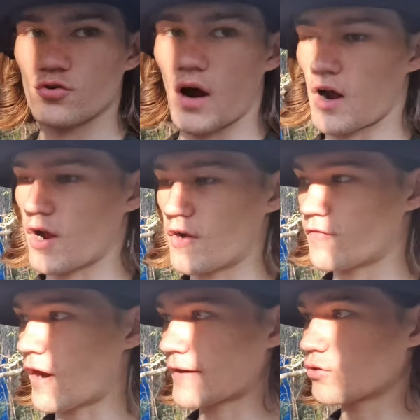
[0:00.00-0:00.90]
to our
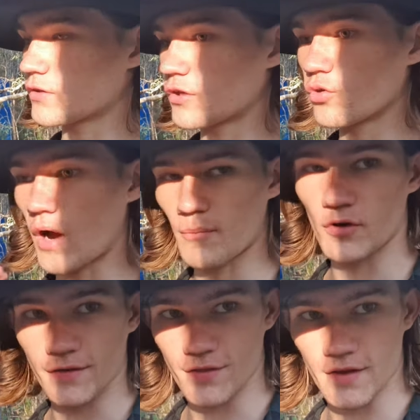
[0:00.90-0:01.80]
final little
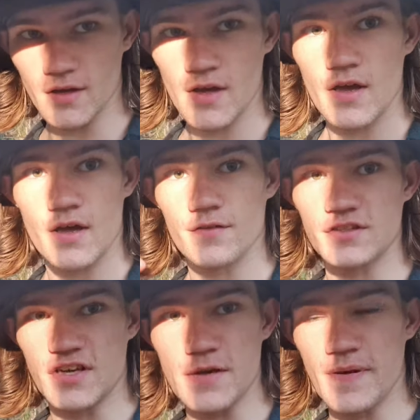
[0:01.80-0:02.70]
upgrade thing, the
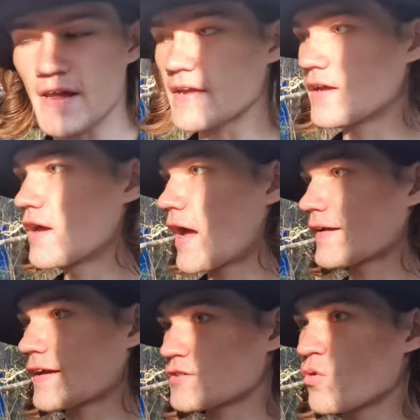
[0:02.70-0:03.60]
teepee.
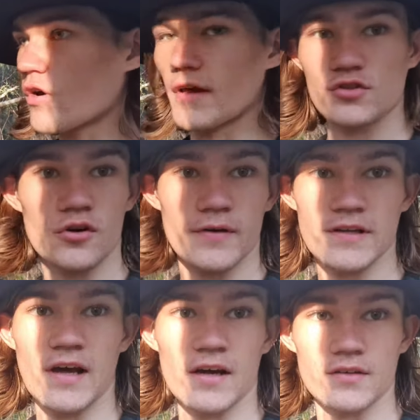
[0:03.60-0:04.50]
And guess what? It's
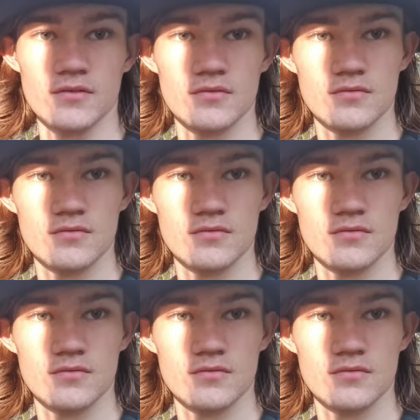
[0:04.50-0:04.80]
already done.